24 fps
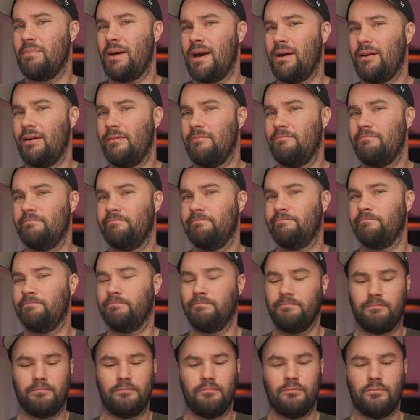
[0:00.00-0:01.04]
about it?
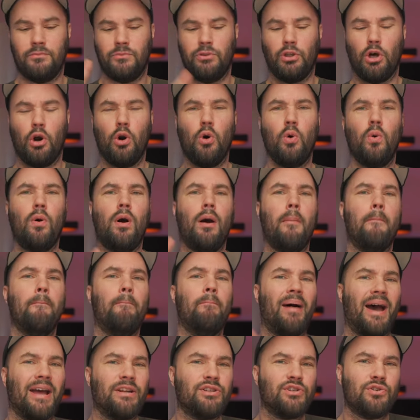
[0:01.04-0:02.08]
No
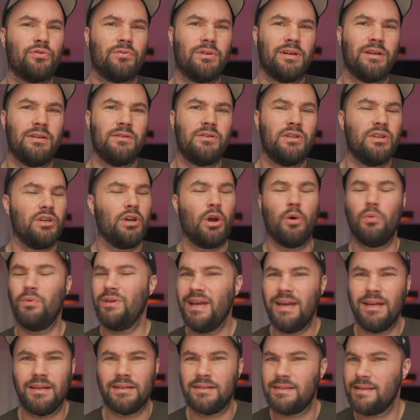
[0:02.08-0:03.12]
batteries. You don't
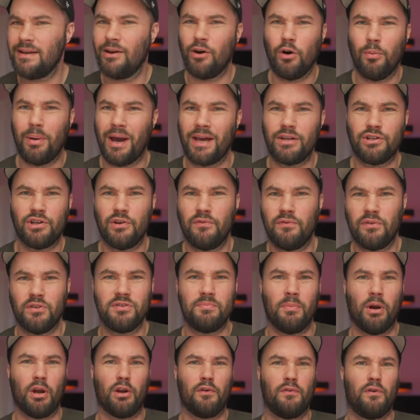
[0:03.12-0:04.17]
need a single battery for
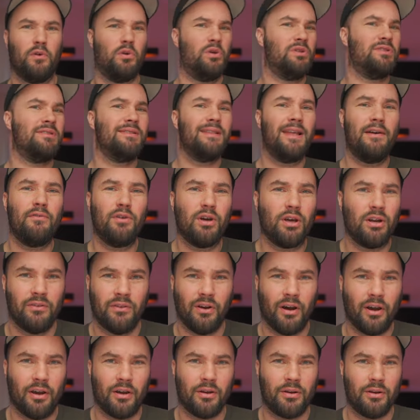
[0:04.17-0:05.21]
this microphone. It's never going
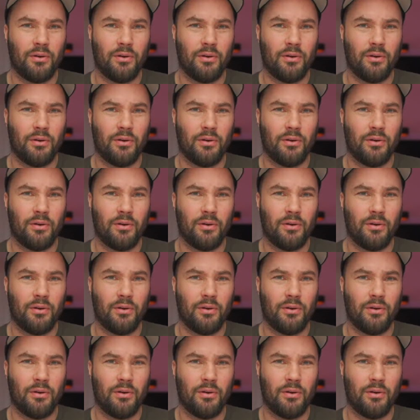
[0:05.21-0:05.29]
to die on